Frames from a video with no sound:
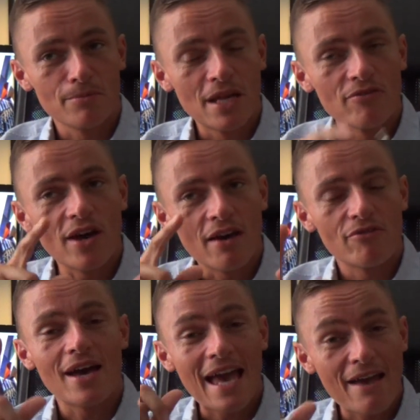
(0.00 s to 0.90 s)
I'm never,
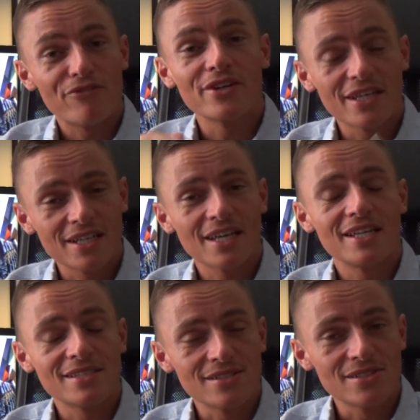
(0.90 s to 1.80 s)
ever, ever gonna
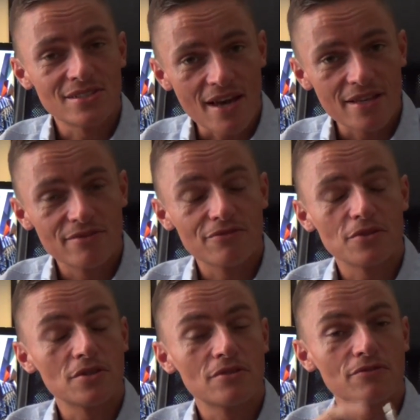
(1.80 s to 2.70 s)
get into debt
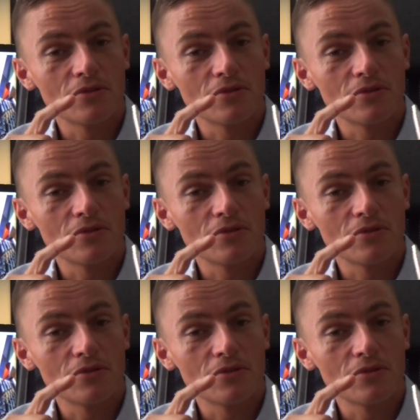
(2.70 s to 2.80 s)
for